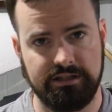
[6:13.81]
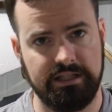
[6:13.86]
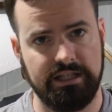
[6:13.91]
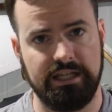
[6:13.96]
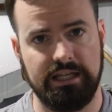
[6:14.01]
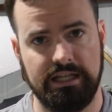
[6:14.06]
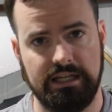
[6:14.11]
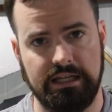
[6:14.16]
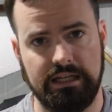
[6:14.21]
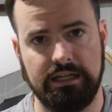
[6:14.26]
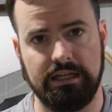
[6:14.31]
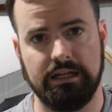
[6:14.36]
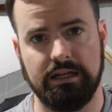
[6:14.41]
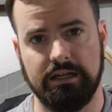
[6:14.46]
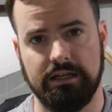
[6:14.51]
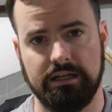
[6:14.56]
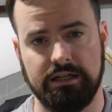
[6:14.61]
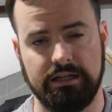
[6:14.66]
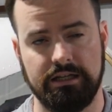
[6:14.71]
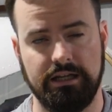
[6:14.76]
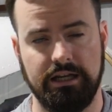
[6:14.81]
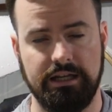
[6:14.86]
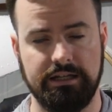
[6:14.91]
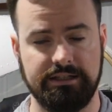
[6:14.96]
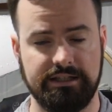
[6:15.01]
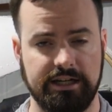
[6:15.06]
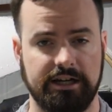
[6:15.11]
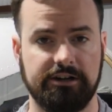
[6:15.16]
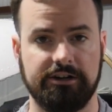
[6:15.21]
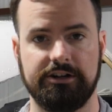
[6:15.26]
the
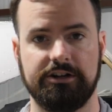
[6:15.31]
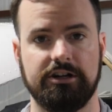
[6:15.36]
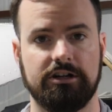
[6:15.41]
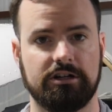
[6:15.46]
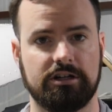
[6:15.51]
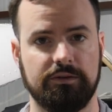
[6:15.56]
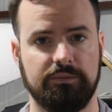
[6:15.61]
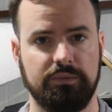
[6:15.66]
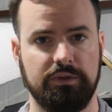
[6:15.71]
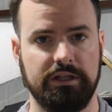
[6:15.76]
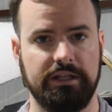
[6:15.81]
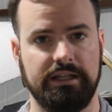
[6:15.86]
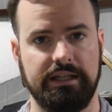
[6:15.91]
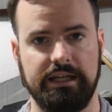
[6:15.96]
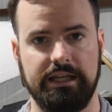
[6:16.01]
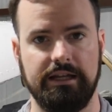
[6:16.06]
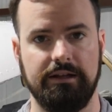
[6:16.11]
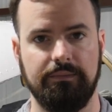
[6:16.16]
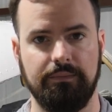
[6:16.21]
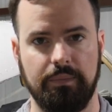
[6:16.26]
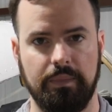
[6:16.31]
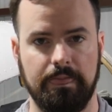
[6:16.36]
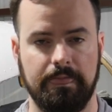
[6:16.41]
interior completely,